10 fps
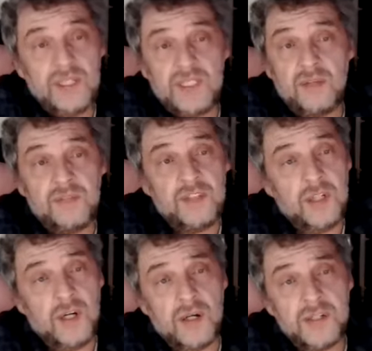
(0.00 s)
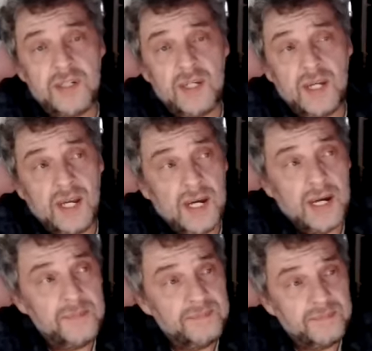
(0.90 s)
self-taught.
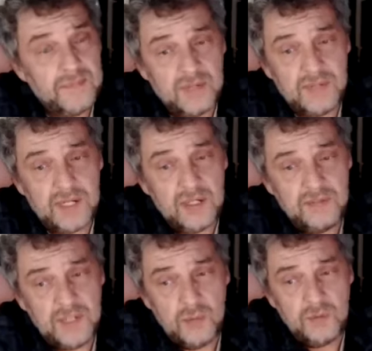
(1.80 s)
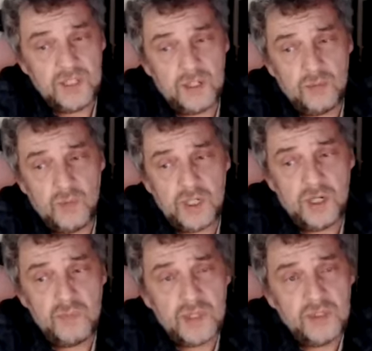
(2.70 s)
I've had a few sort of
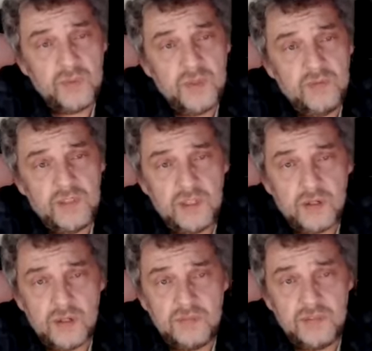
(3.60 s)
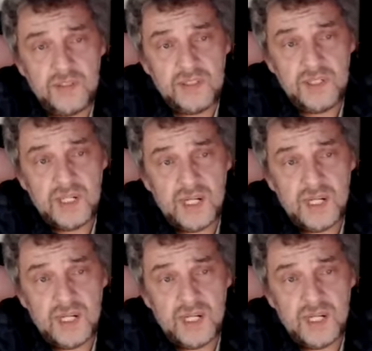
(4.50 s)
one-on-ones with photographers